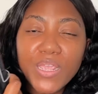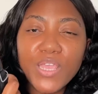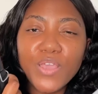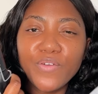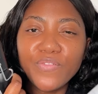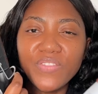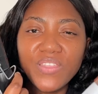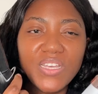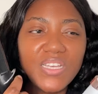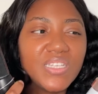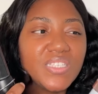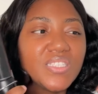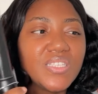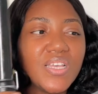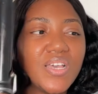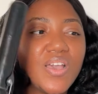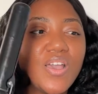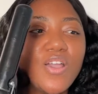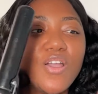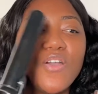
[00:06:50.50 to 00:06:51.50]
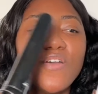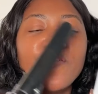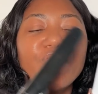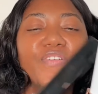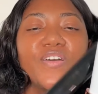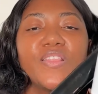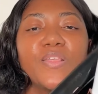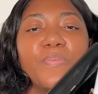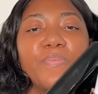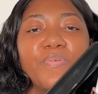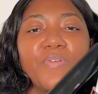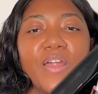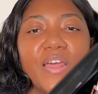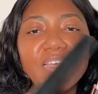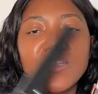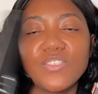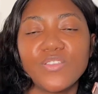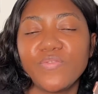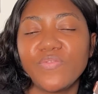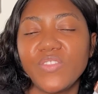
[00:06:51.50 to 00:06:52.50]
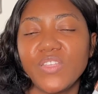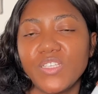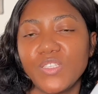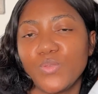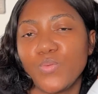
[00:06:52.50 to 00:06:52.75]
of this for the price of this